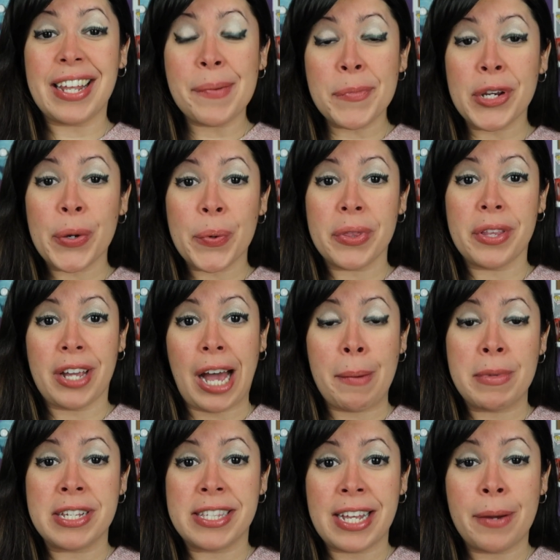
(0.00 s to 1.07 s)
Let me know in the
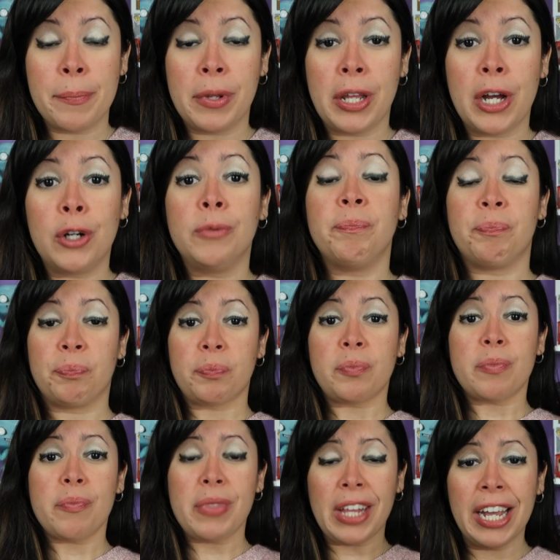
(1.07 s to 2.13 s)
comments down below
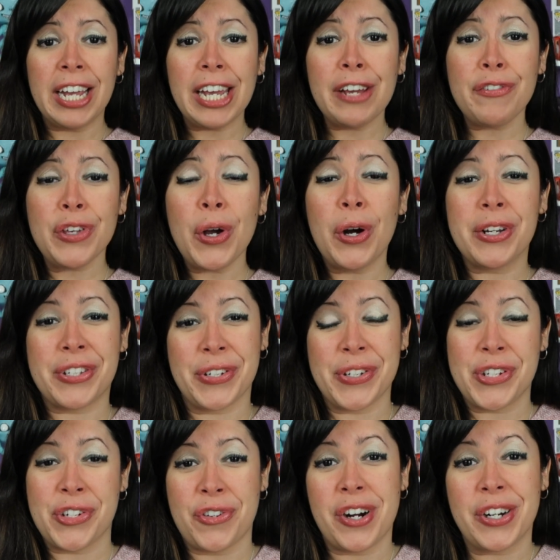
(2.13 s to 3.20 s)
if you also
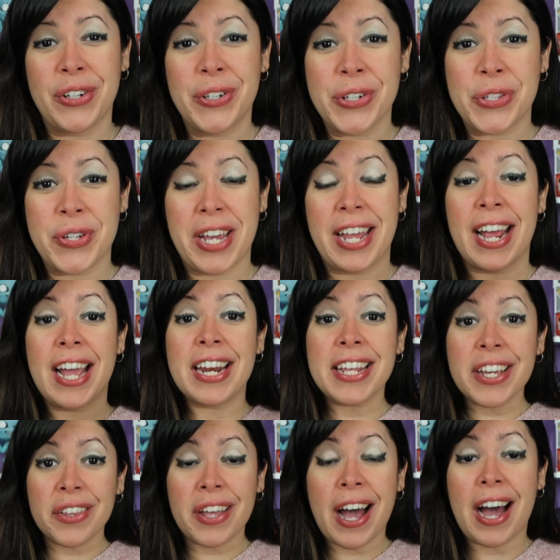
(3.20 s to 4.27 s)
struggle to get
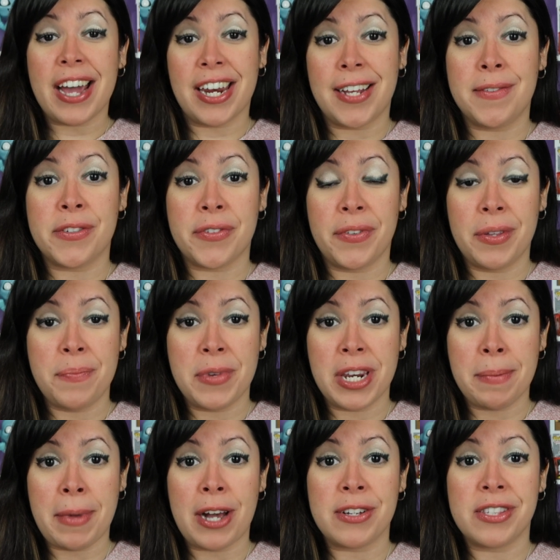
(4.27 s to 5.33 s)
any of the items from the
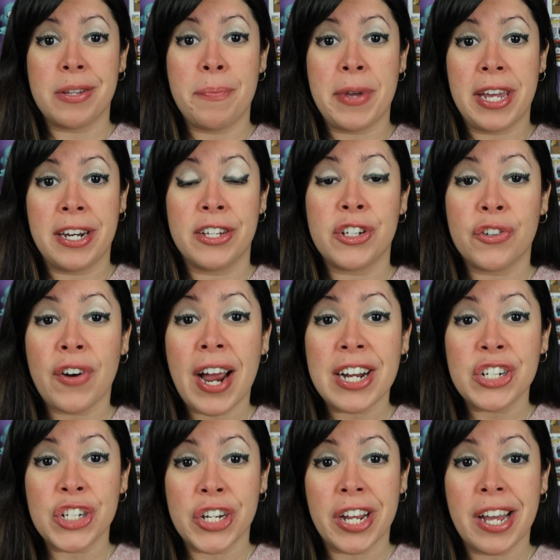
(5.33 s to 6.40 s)
Minnie Mouse, the main
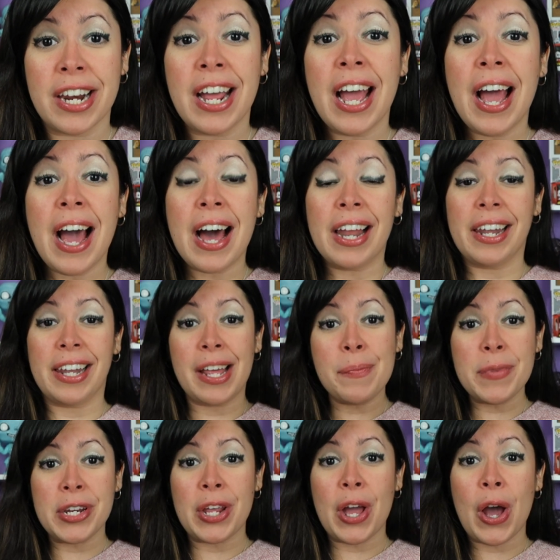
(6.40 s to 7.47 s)
attraction, let
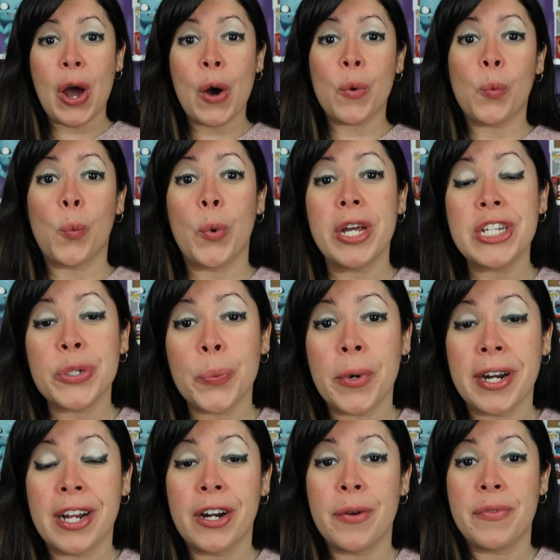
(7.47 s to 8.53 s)
me know which
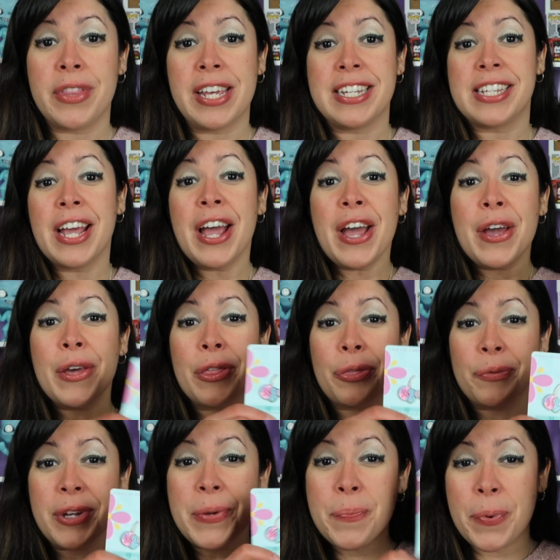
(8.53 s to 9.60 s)
one out of these
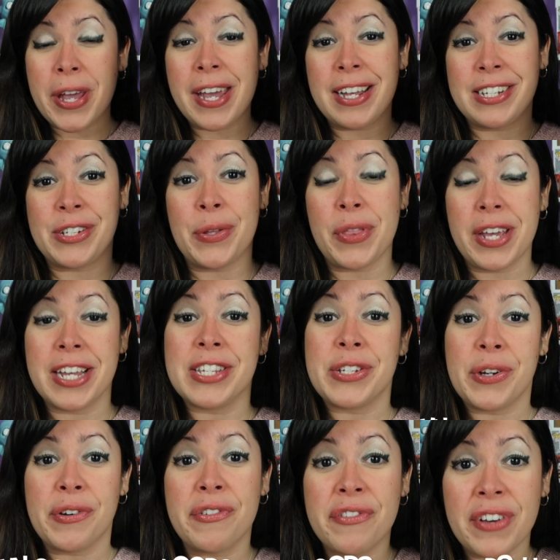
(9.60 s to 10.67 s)
three pins you think is
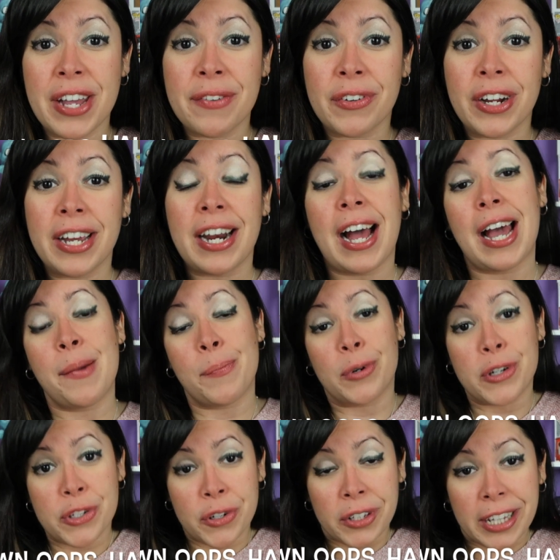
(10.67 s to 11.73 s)
your favorite. I
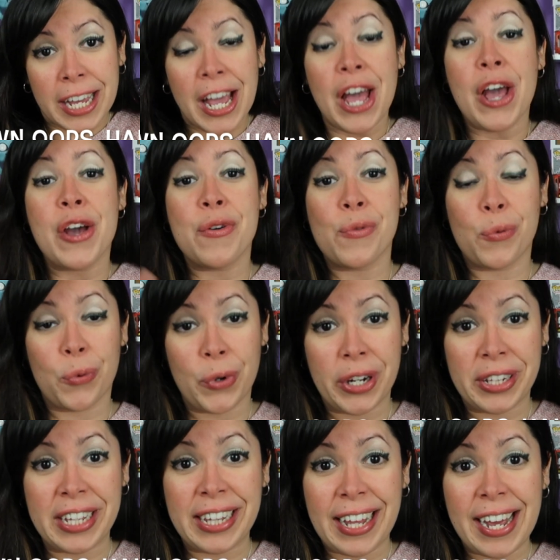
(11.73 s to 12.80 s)
personally
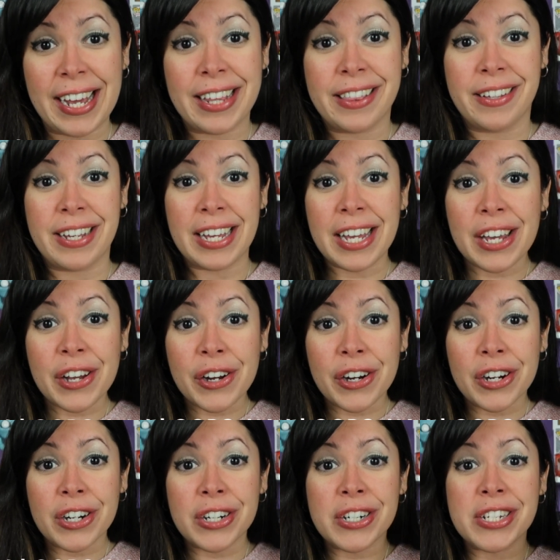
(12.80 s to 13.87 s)
really like the
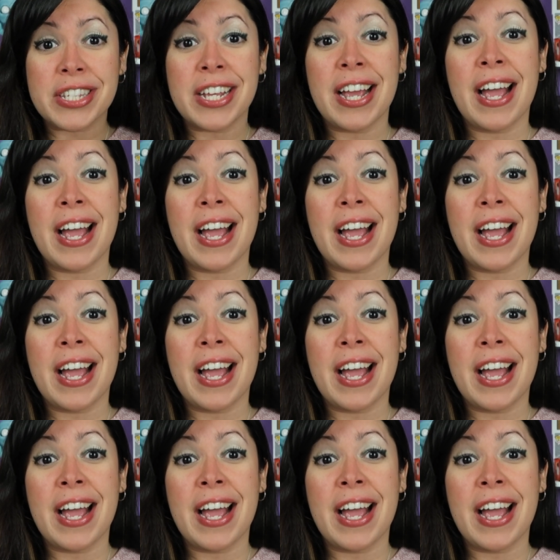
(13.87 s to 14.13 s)
ears.